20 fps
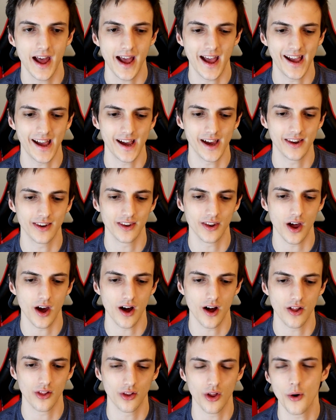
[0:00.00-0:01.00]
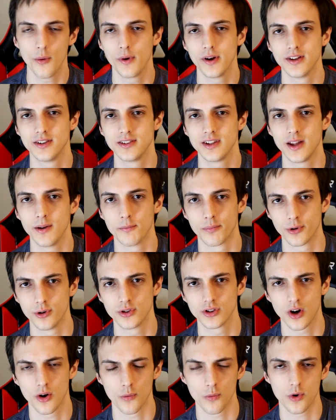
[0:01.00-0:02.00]
And Lois and
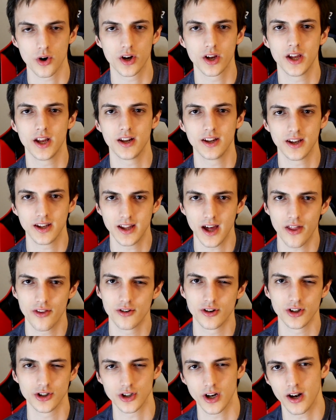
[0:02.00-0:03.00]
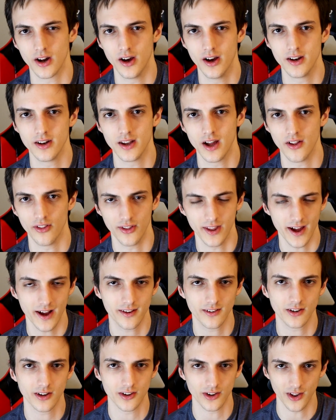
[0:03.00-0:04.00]
Bruce are working together to try to hunt down
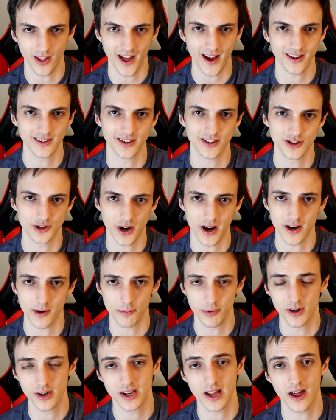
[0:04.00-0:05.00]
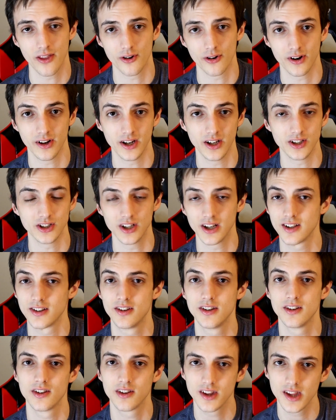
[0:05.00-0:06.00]
Lex because Lex is trying to put together an
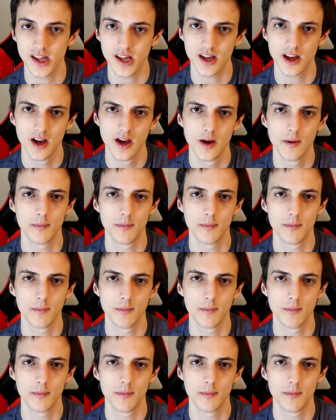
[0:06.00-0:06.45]
Injustice League